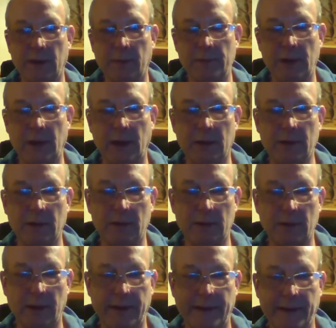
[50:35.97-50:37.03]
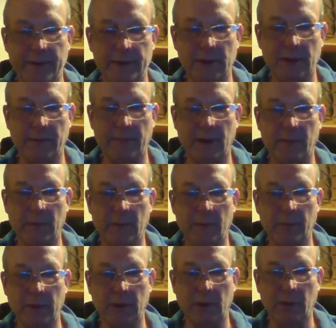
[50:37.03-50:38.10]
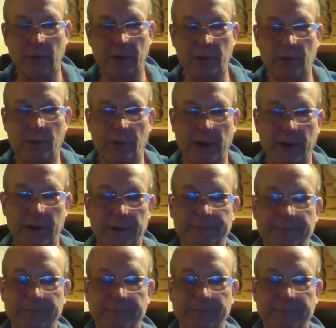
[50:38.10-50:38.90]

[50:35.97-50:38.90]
object to that housing development, but you ignored it.